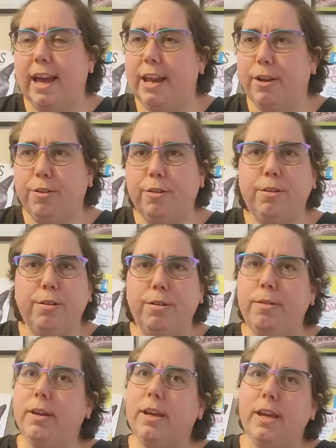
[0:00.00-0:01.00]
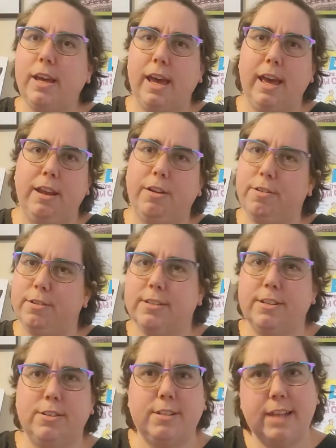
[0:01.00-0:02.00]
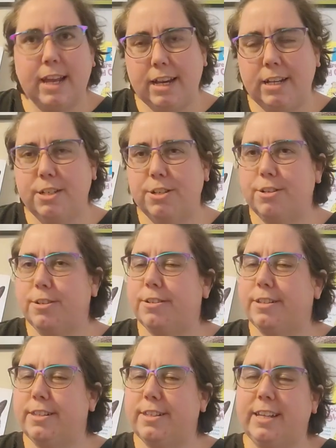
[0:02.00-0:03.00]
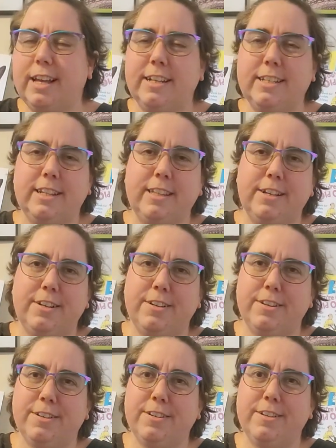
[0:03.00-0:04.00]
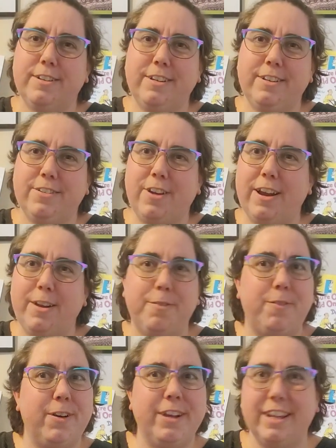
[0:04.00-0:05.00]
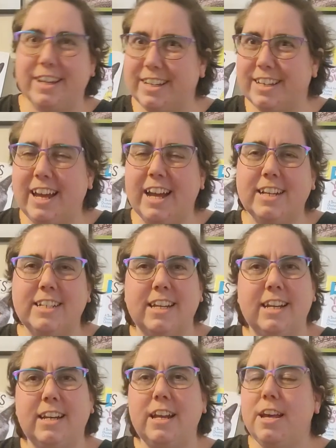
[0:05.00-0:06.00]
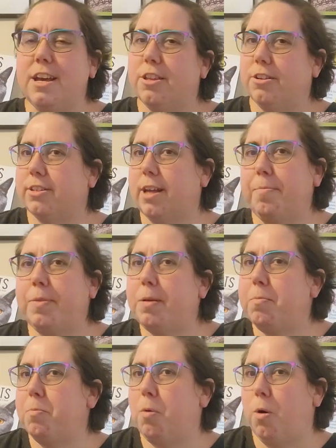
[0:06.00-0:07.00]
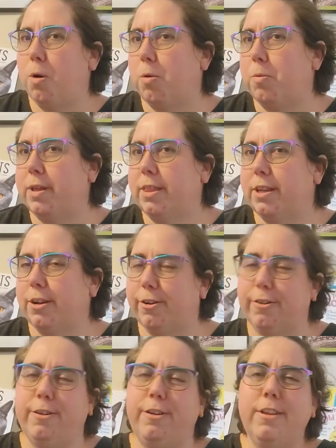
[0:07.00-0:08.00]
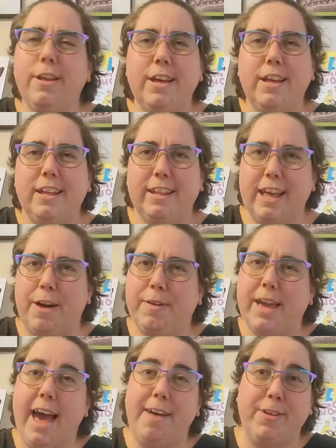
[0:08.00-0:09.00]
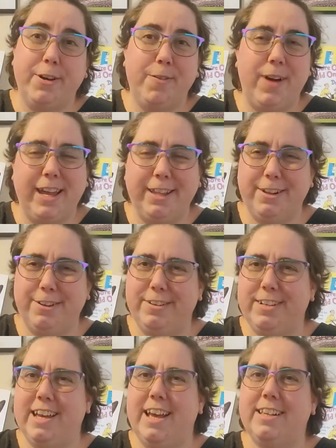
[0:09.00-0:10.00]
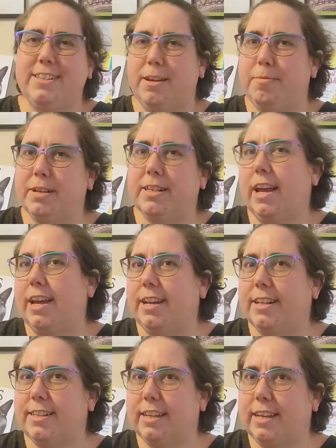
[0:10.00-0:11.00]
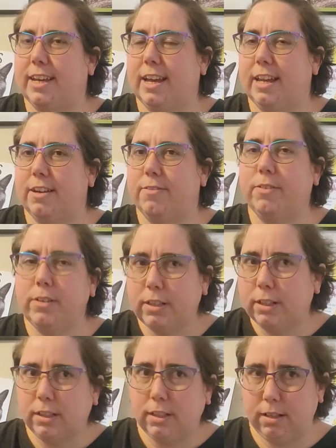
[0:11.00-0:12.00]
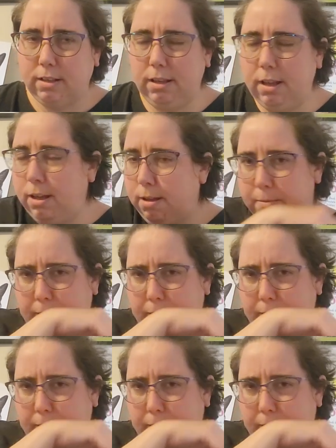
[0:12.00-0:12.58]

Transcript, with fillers: kind of crew and of course there's dangers and such that they're trying to avoid like detection there's something more with the girl that we haven't quite learned yet so i'm excited to see kind of